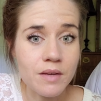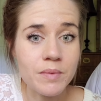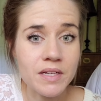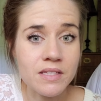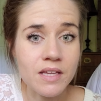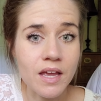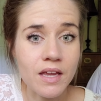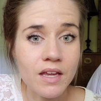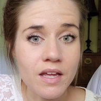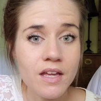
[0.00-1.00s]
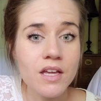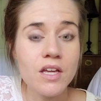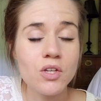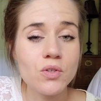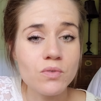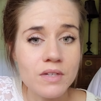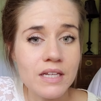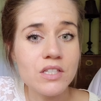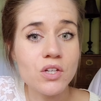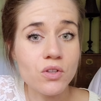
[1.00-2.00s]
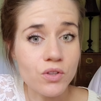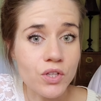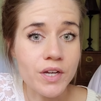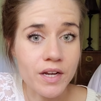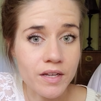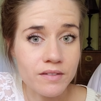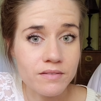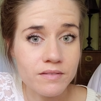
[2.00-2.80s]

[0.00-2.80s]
I'm going to say you need to look at it.